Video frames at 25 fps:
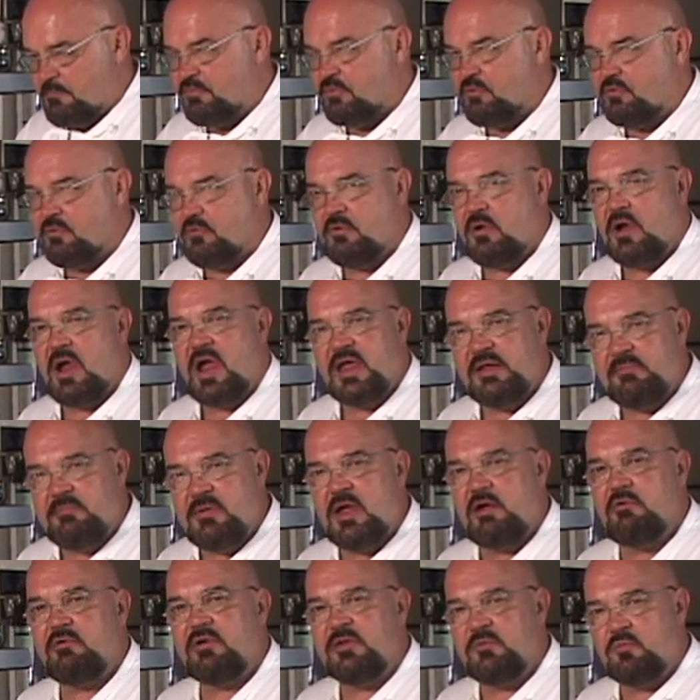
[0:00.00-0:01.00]

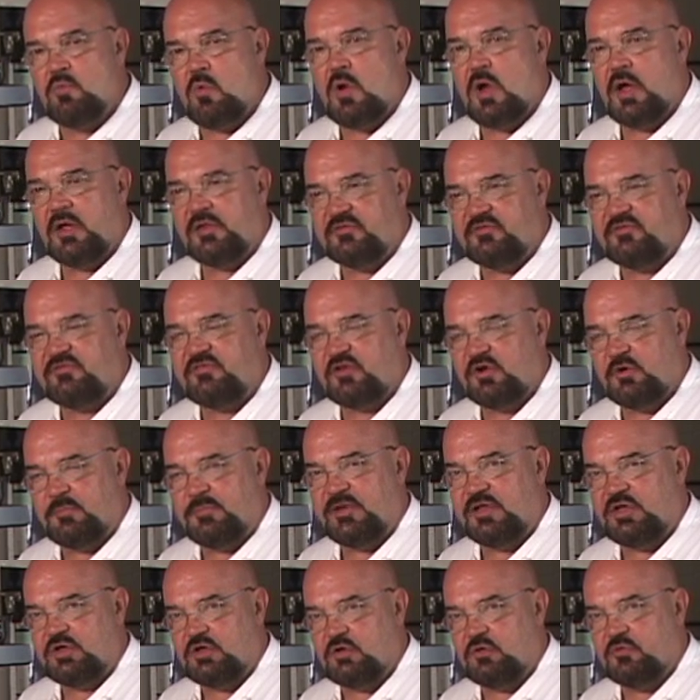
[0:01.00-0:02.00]
primary ones that are
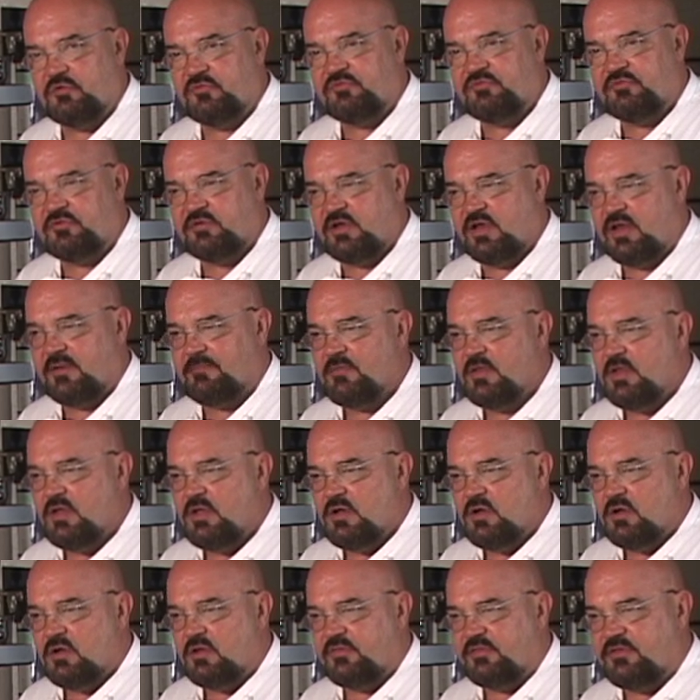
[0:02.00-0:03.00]
being used today.
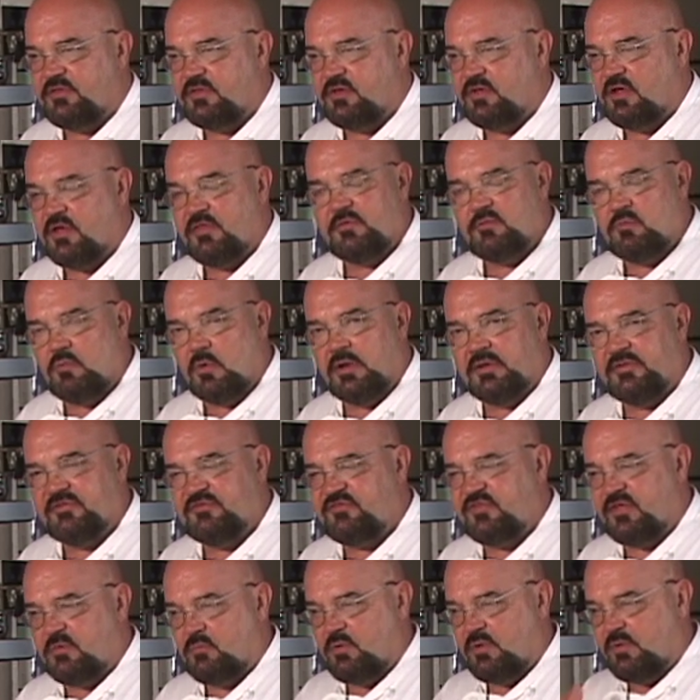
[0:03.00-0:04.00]
The other
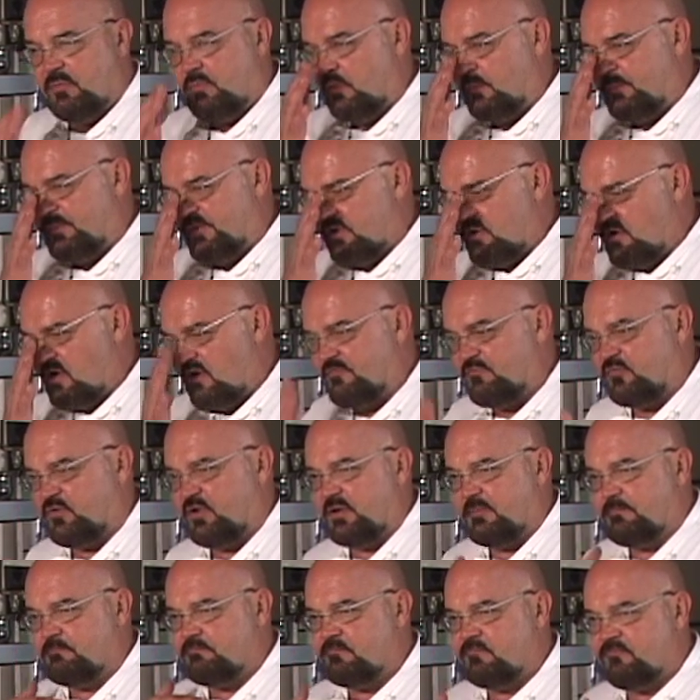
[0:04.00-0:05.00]
ones that we will be
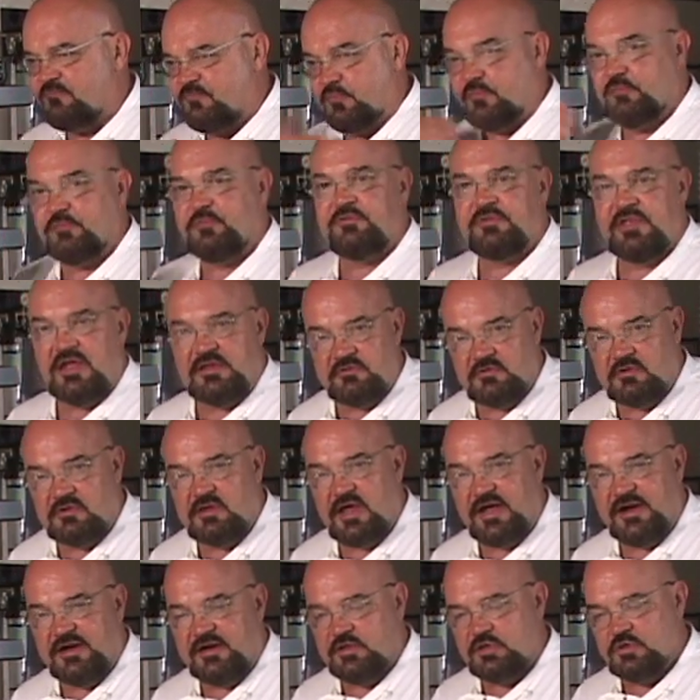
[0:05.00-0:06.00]
covering further down the
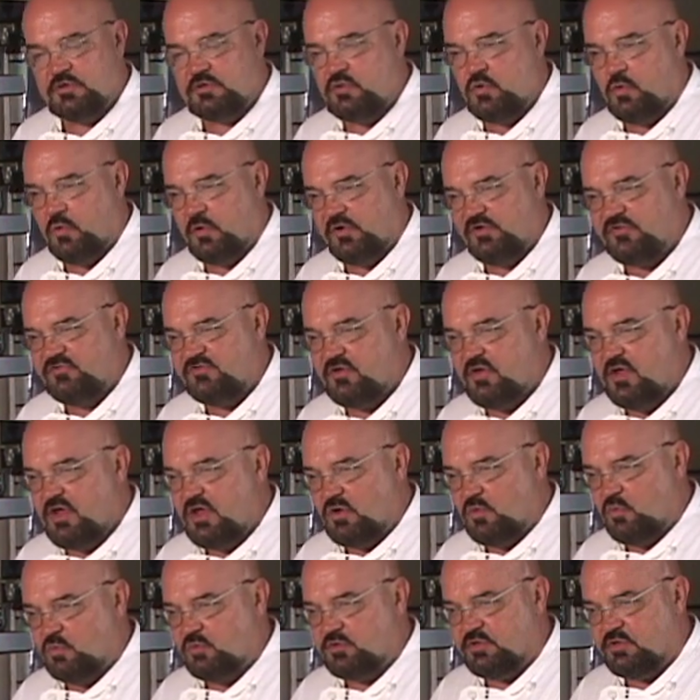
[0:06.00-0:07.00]
line in the course
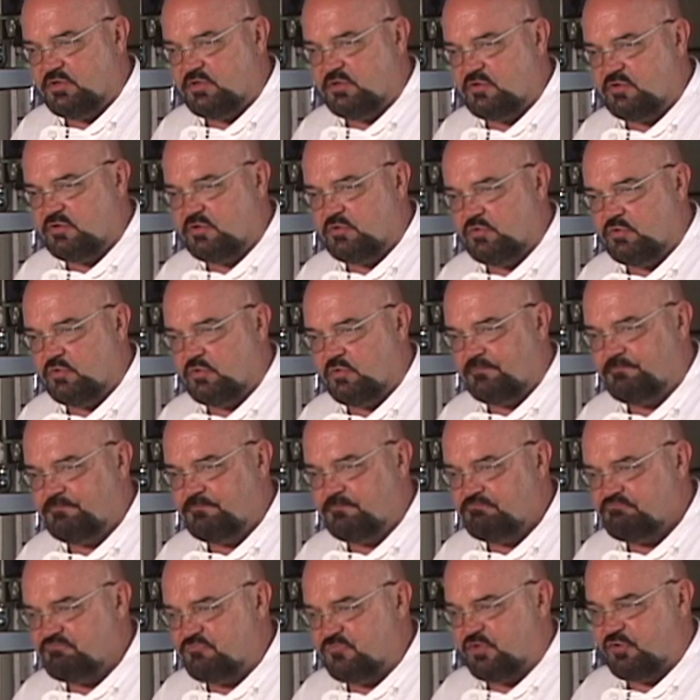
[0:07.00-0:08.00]
will include
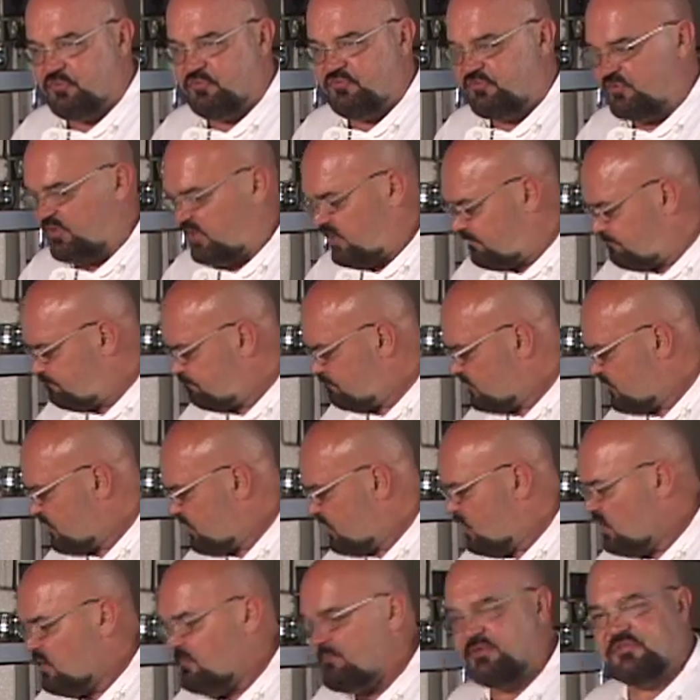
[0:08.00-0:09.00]
using
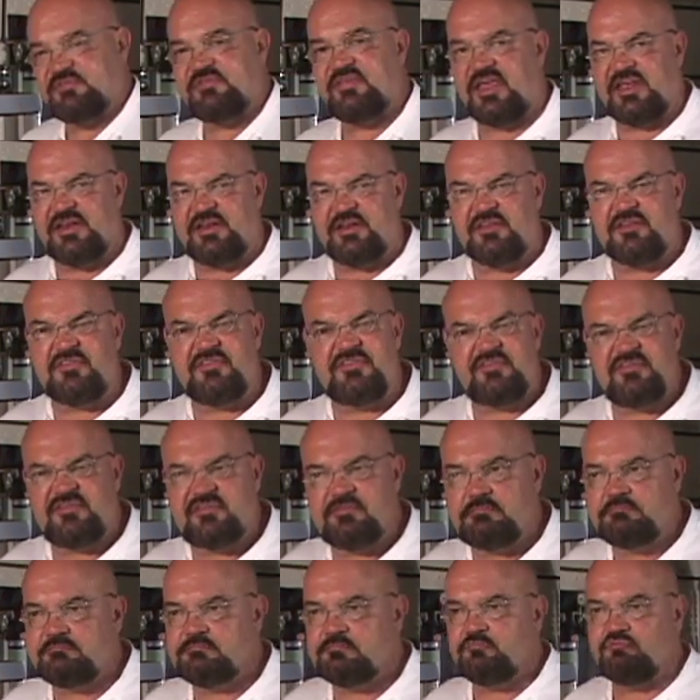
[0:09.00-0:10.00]
potatoes,
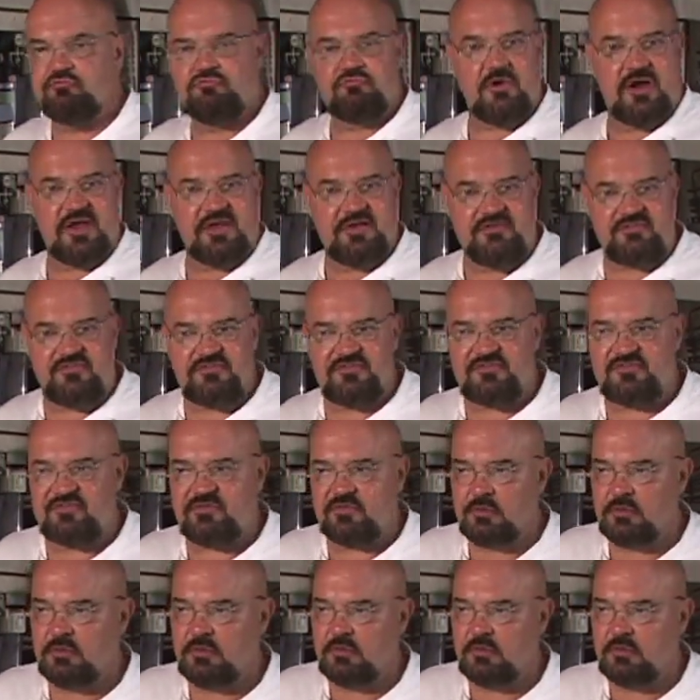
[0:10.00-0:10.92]
rice,